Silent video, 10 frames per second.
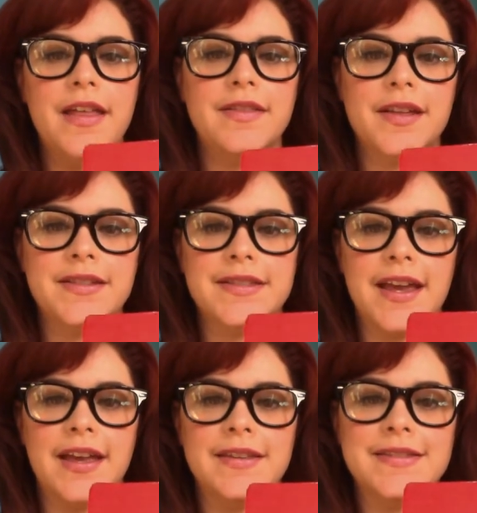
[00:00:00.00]
that
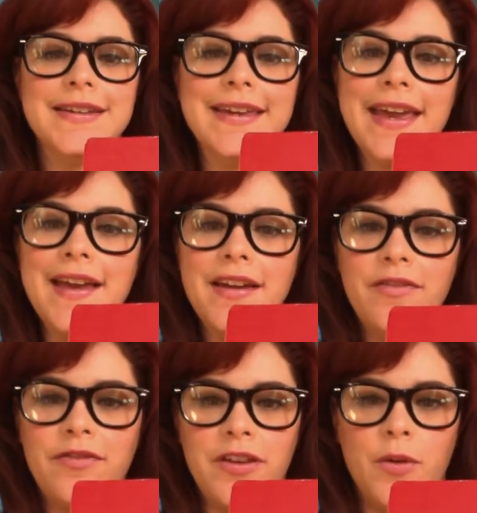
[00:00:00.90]
says Geek
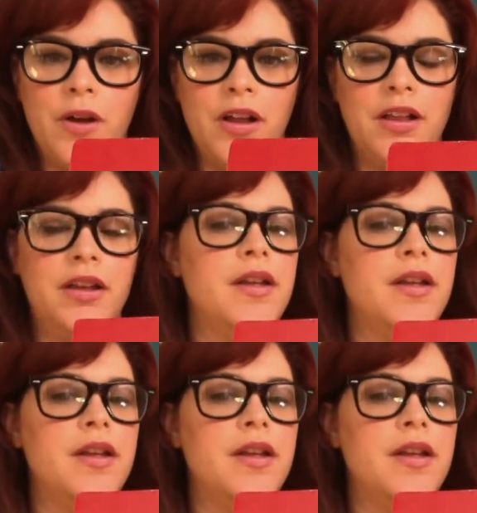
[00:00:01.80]
Fuel.